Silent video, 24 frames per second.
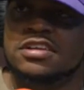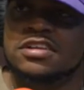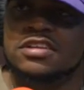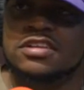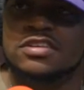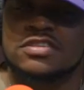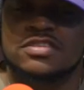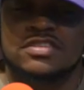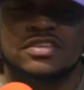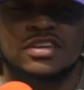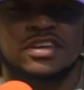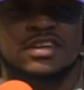You know
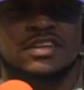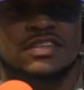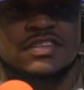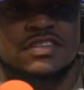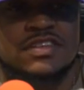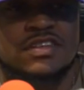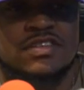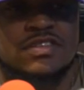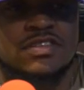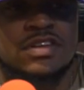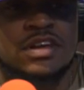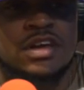what I'm saying?
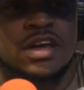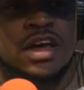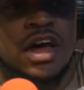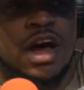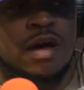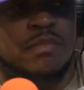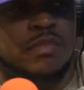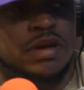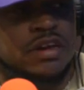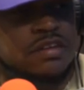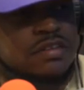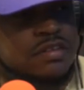So
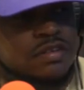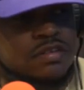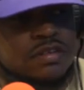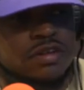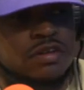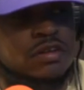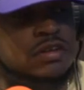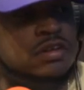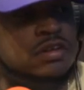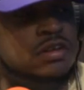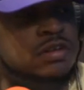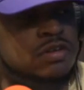I made
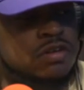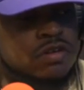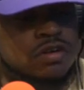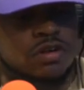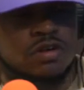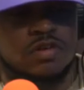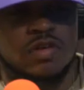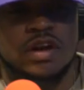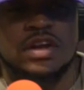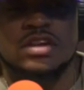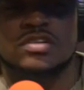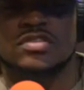something, a
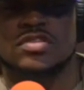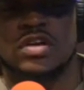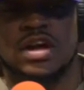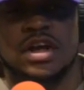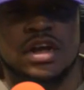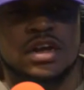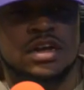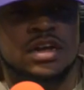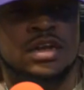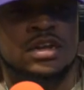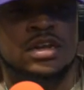great track,